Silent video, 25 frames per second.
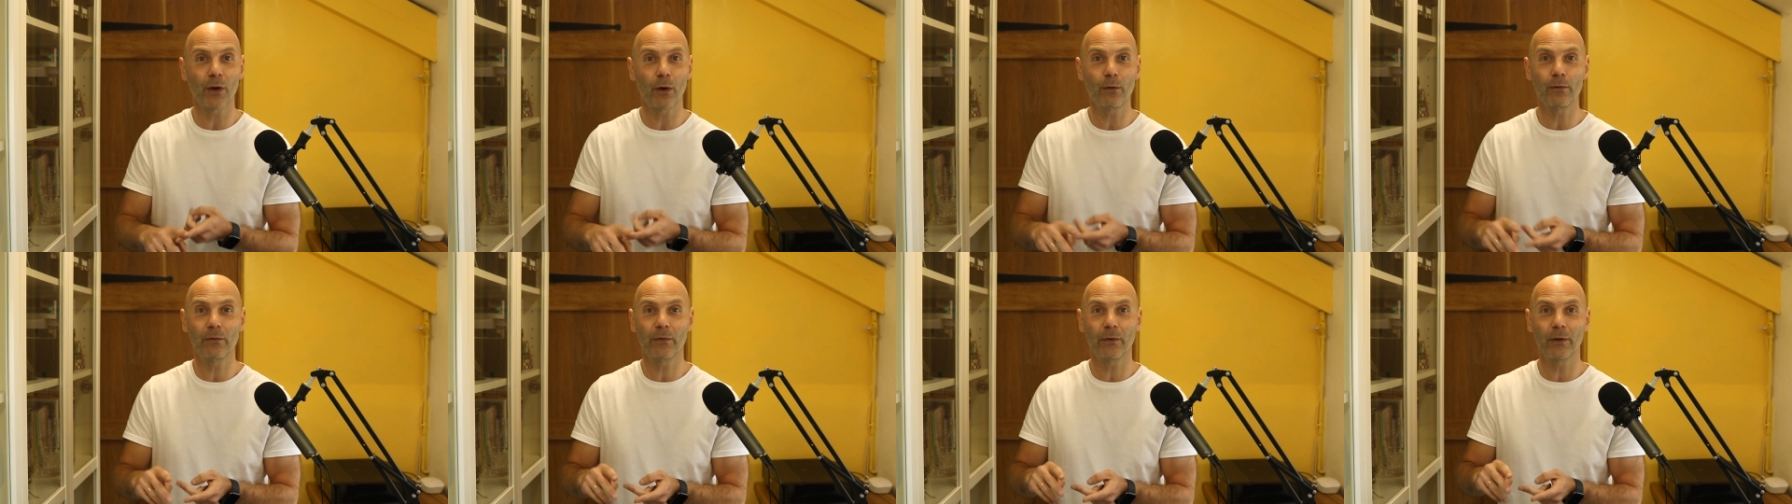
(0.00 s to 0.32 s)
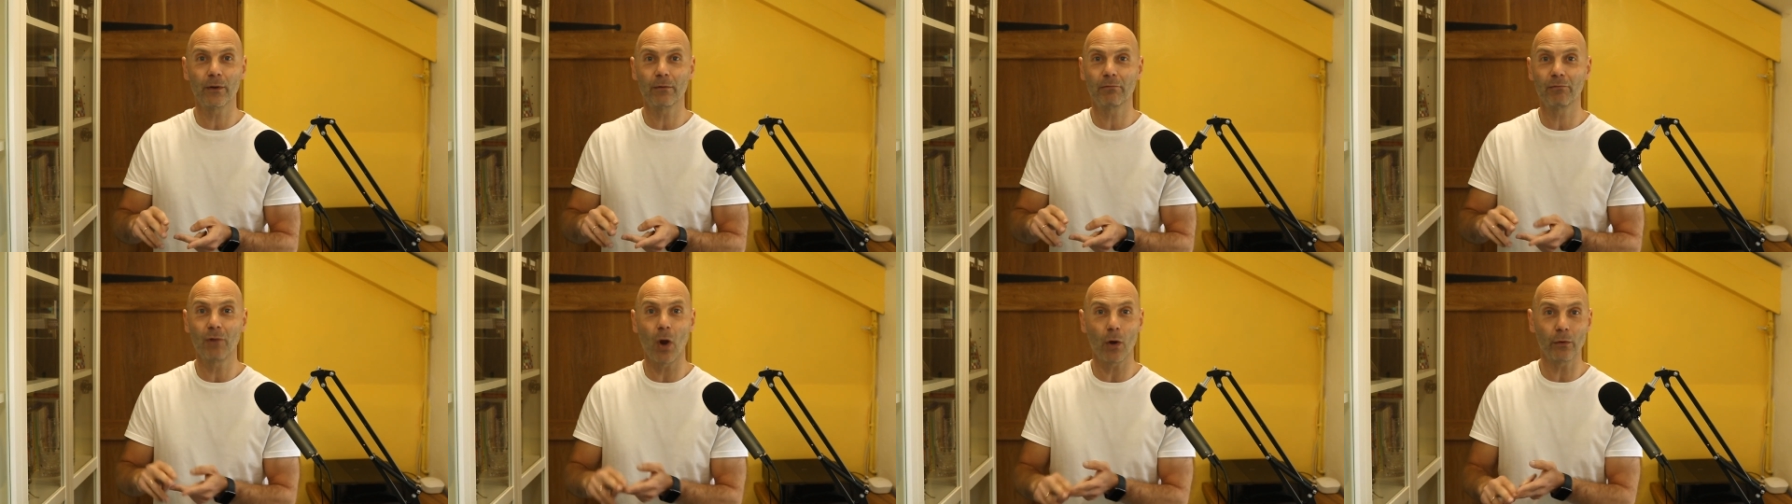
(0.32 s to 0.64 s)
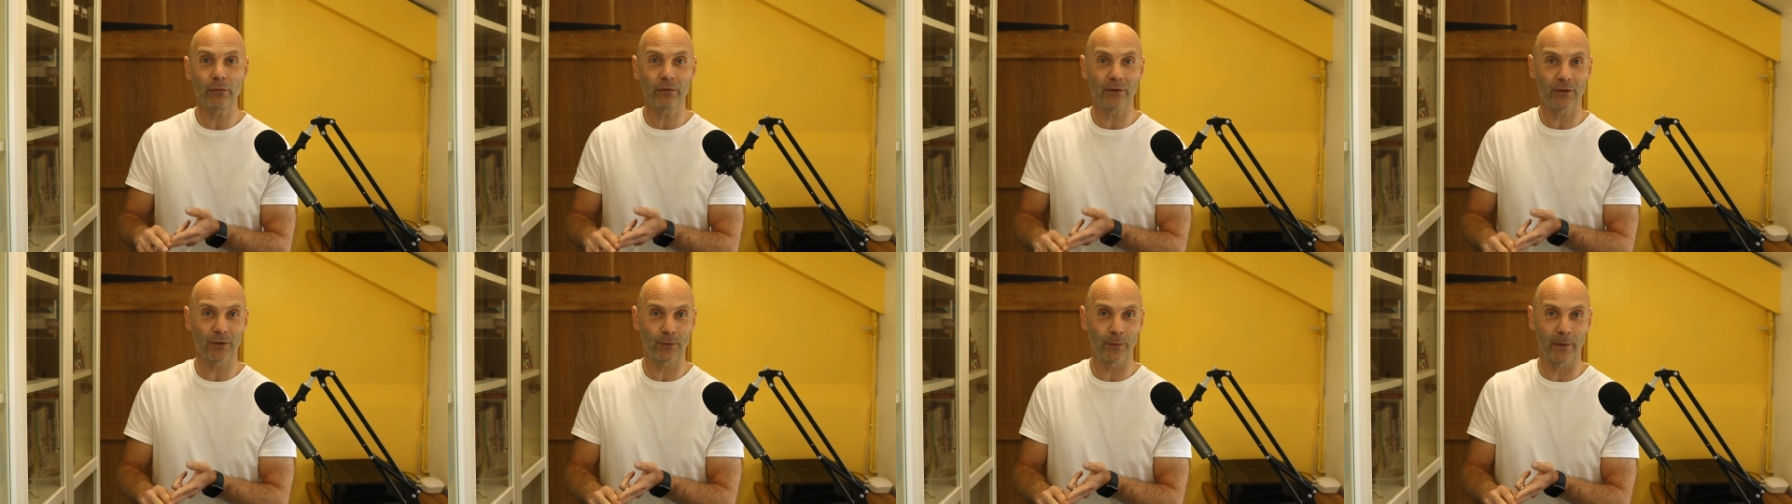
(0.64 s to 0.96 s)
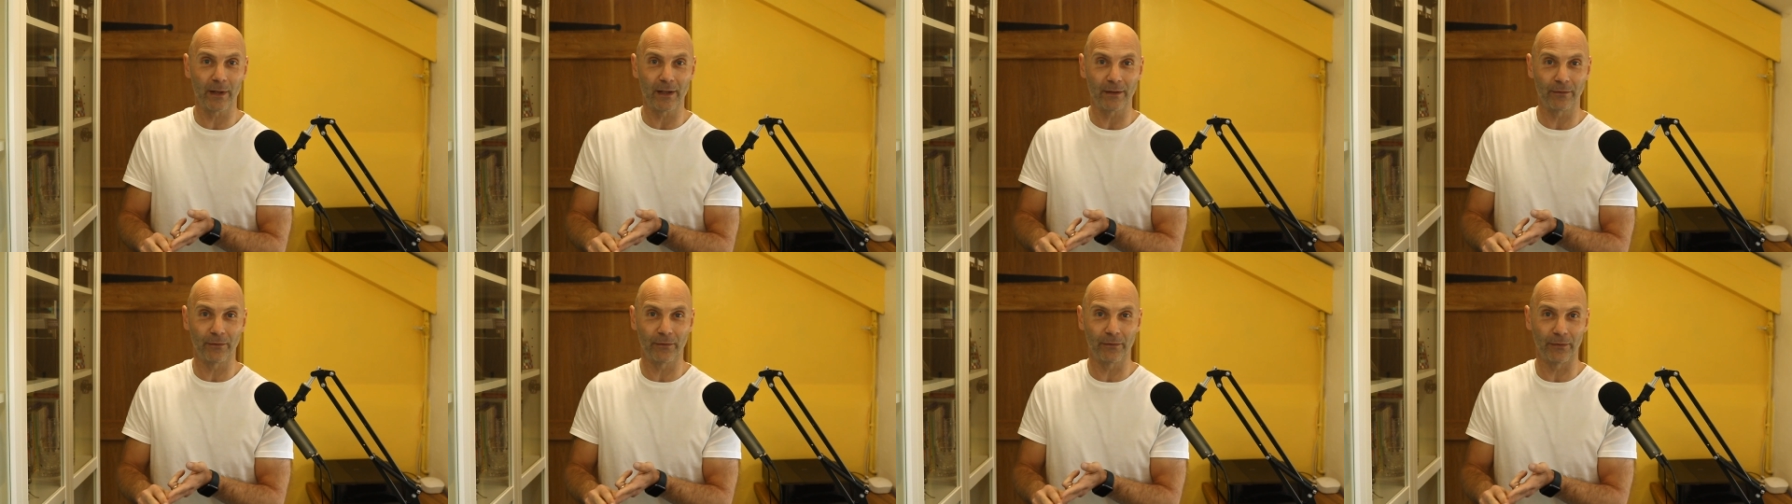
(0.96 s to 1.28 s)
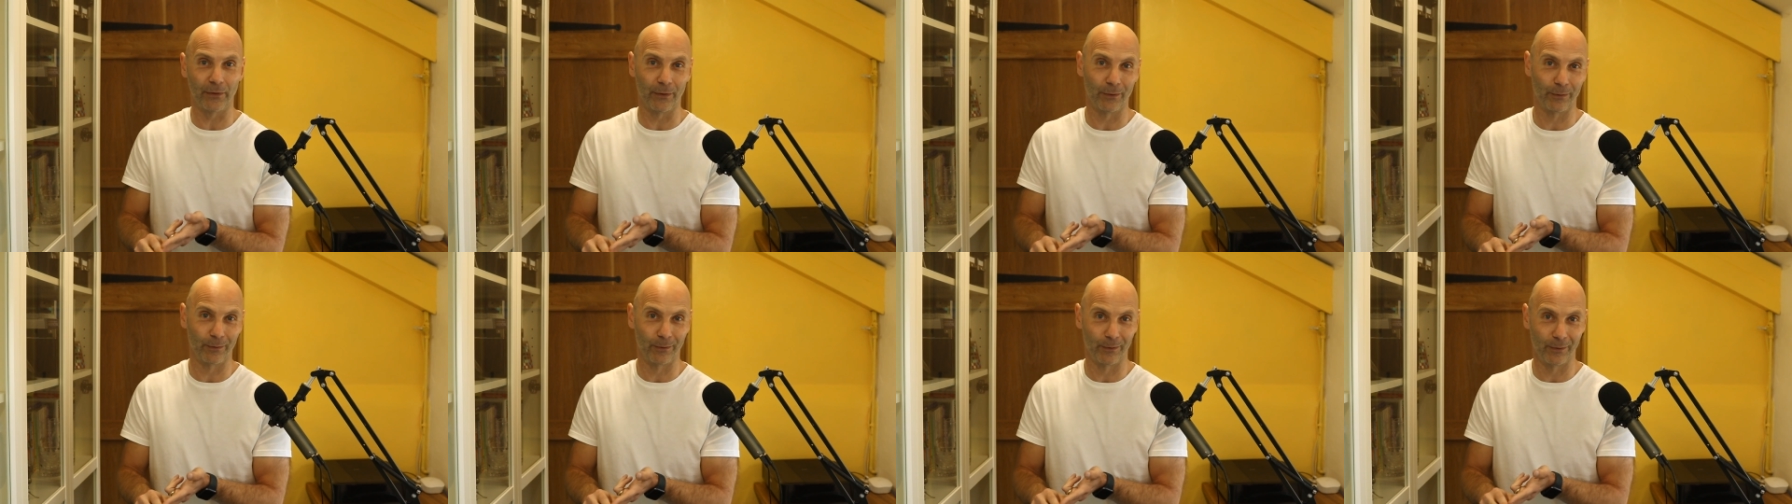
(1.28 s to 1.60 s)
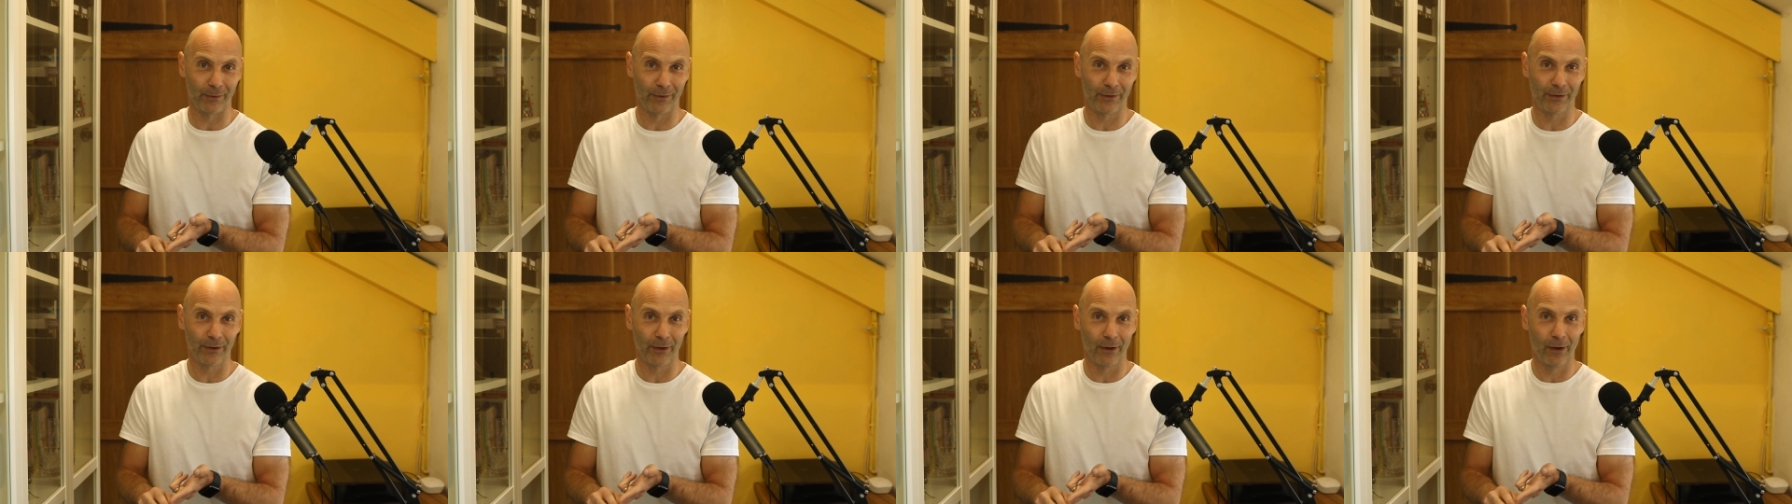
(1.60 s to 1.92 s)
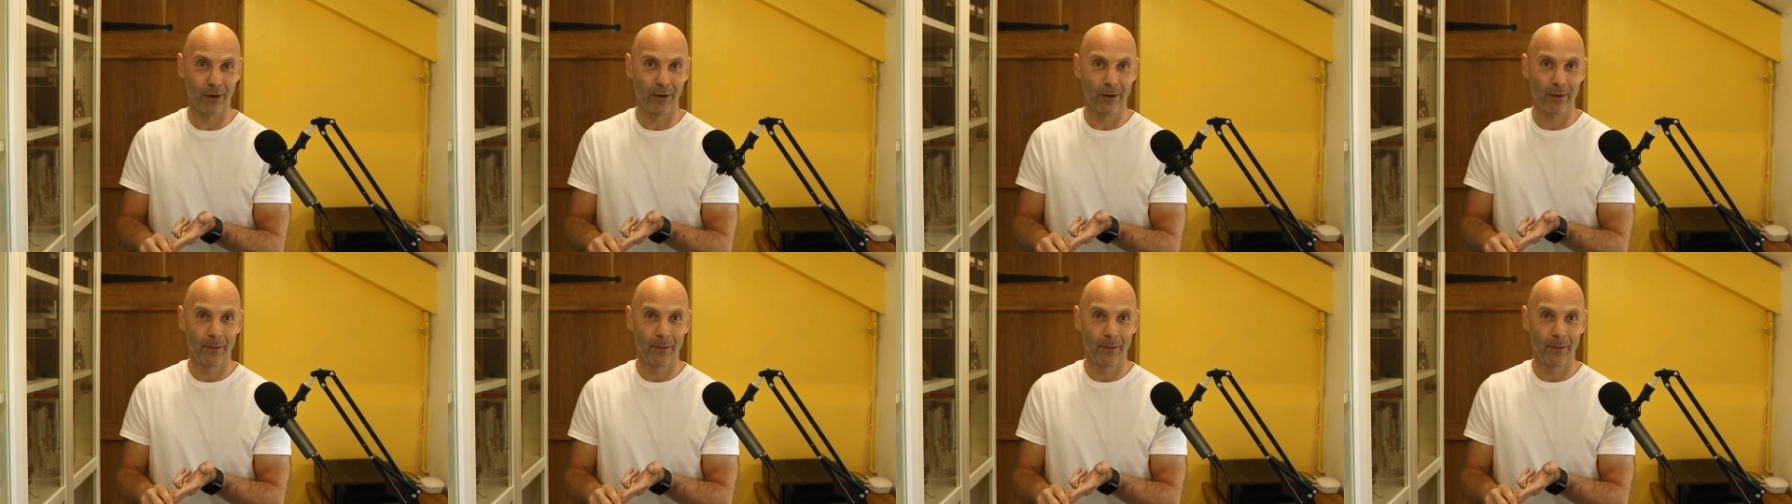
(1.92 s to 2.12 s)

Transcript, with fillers: over non sweet foods.